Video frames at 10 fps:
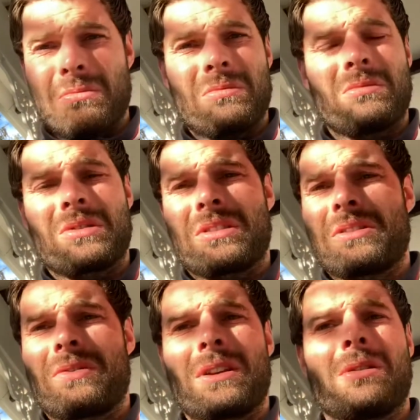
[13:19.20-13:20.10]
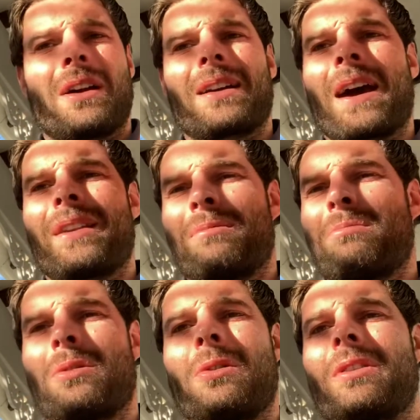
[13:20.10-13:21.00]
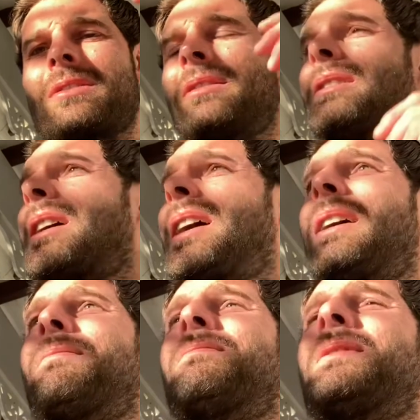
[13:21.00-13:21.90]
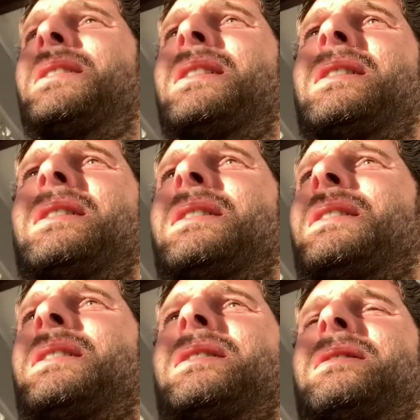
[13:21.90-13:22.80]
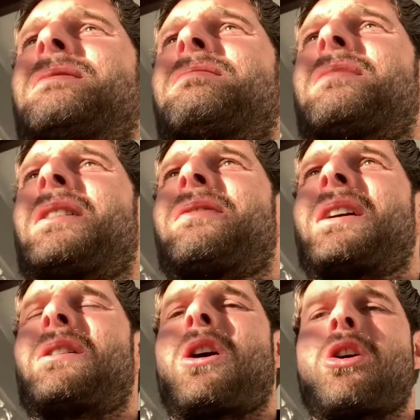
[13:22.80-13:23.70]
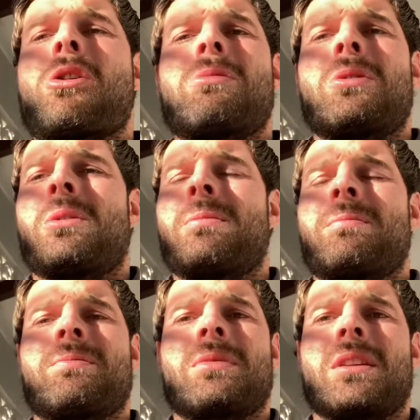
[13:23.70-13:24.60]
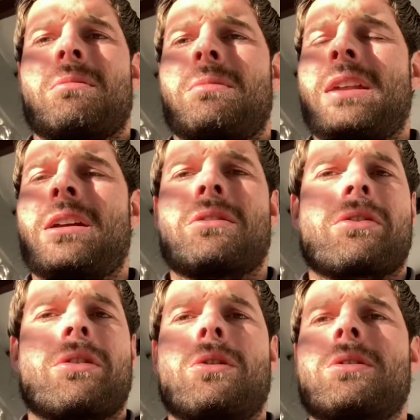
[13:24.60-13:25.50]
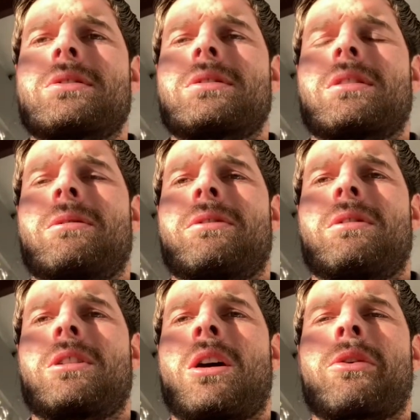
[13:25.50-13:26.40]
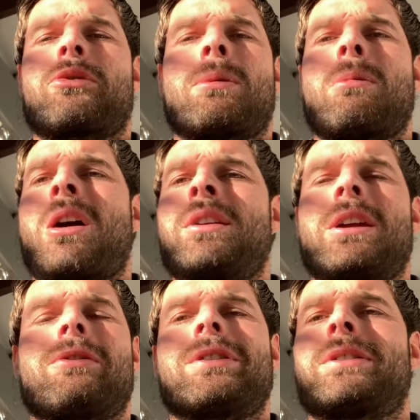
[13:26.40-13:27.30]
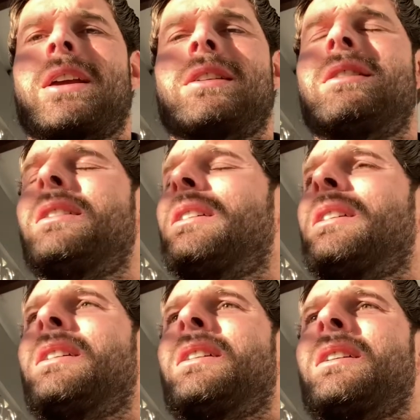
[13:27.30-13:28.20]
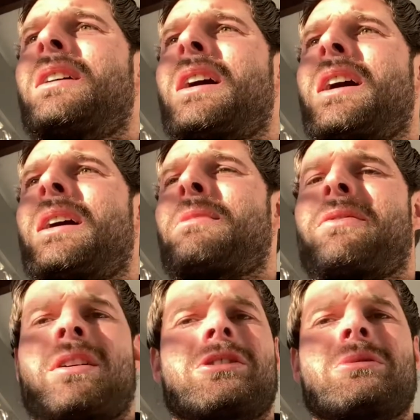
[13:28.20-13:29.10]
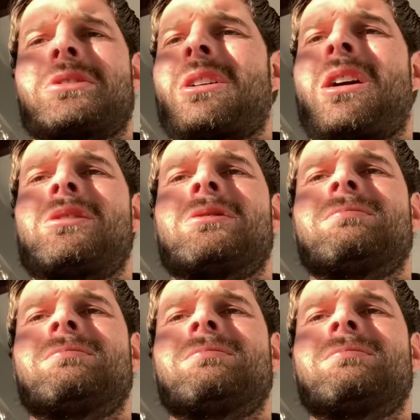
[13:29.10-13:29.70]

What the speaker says: would just feel like utter poison. I felt horrible, negative thoughts going through my mind every second. I felt suicidal,